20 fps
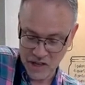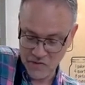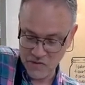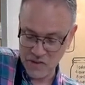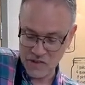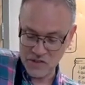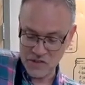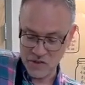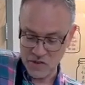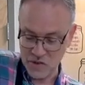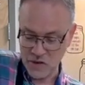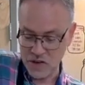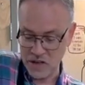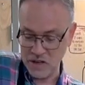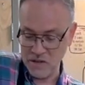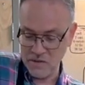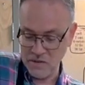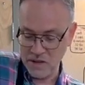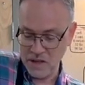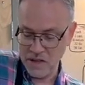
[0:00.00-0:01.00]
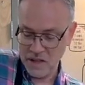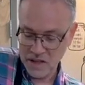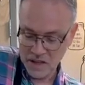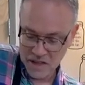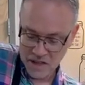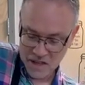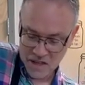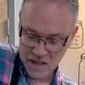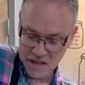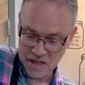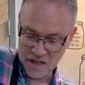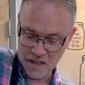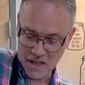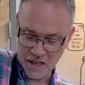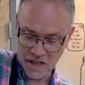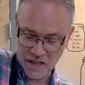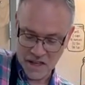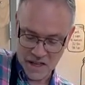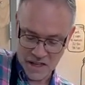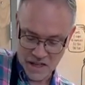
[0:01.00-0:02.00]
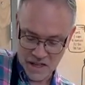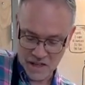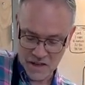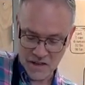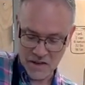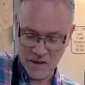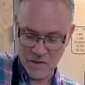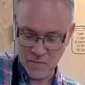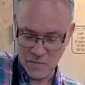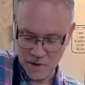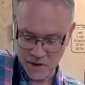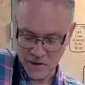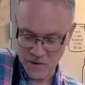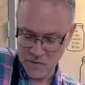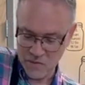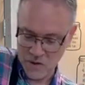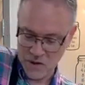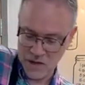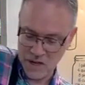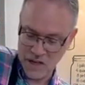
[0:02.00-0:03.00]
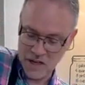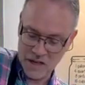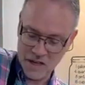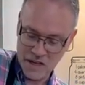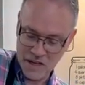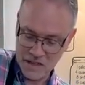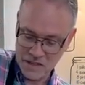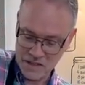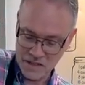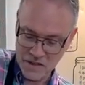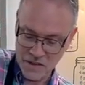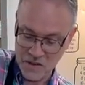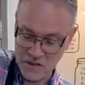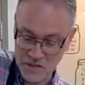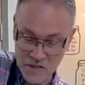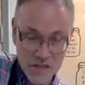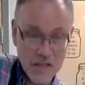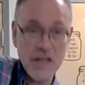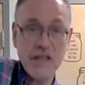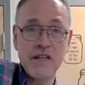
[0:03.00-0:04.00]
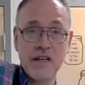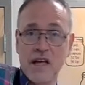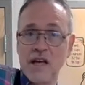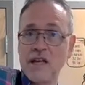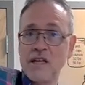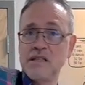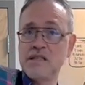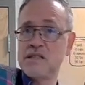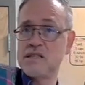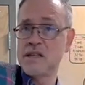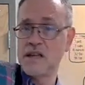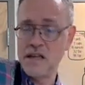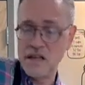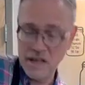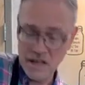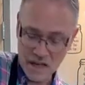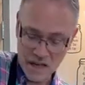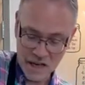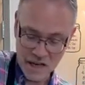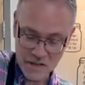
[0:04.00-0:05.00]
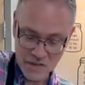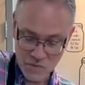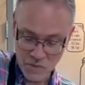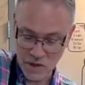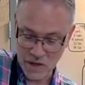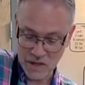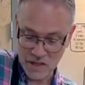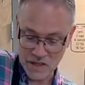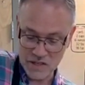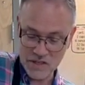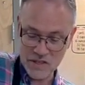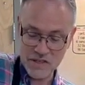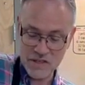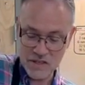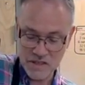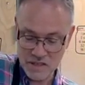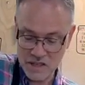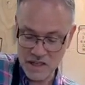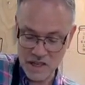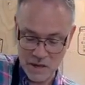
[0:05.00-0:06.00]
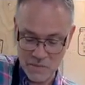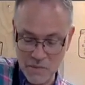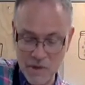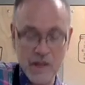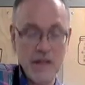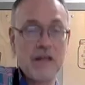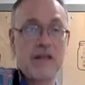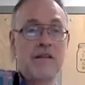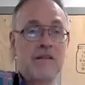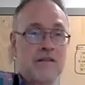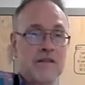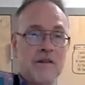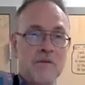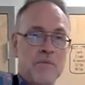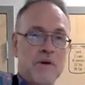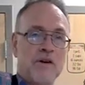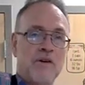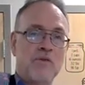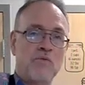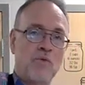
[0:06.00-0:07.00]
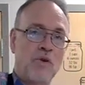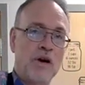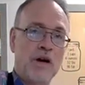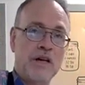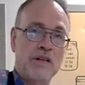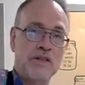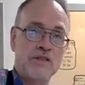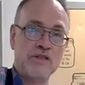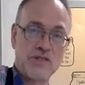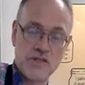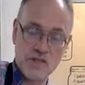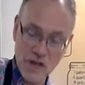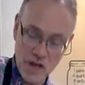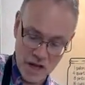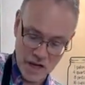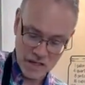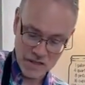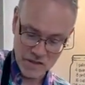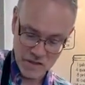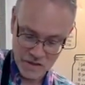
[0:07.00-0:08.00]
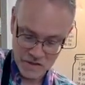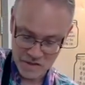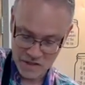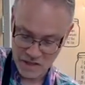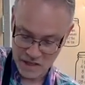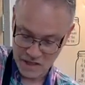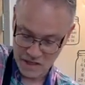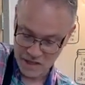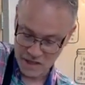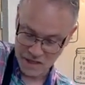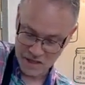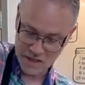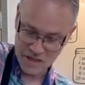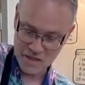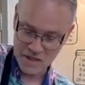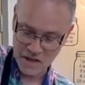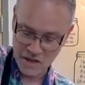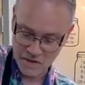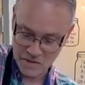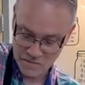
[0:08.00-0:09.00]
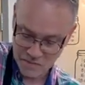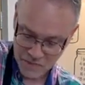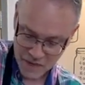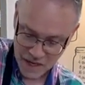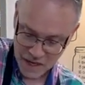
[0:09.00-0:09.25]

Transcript: inventory on beer and wine on Sundays, as well as keeping the beer and wine stocked on Sundays. So,